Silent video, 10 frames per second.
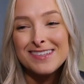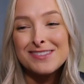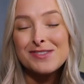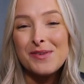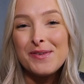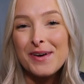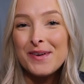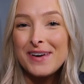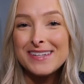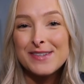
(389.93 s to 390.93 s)
it's so far
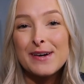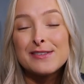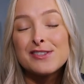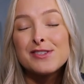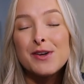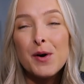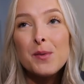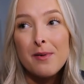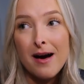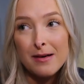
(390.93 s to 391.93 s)
away. So I was so
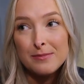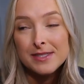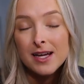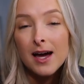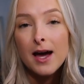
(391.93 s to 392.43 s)
bummed,